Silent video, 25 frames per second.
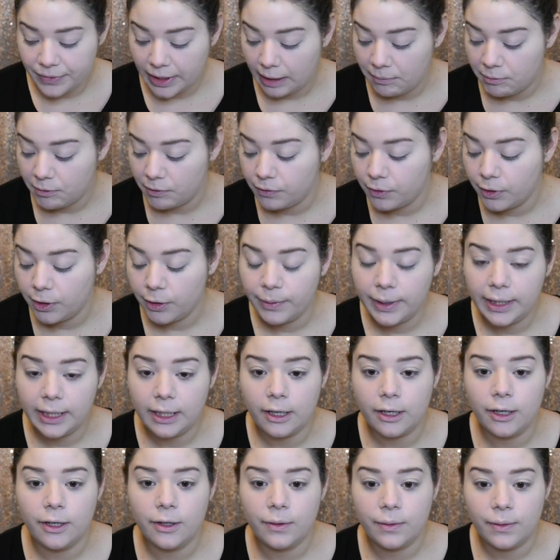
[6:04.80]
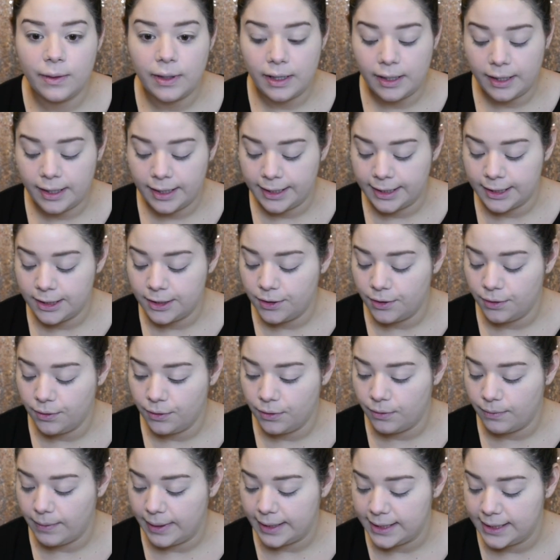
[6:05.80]
And before we go on to
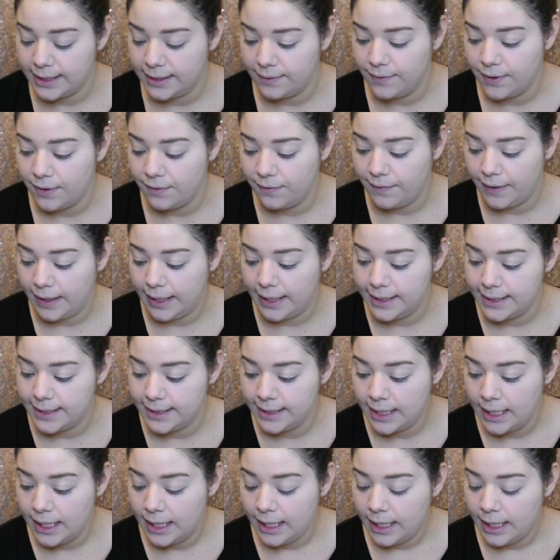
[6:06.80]
the rest of the face,